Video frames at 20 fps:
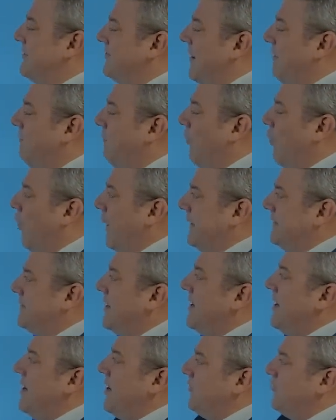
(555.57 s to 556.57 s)
some point
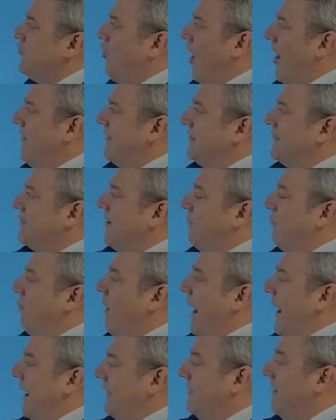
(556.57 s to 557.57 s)
drive in some
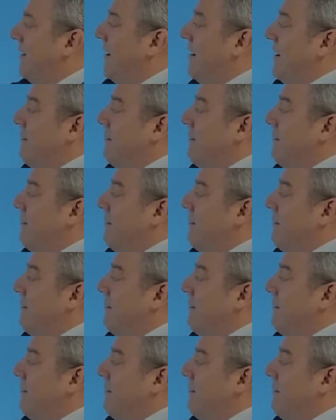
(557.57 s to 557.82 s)
rain.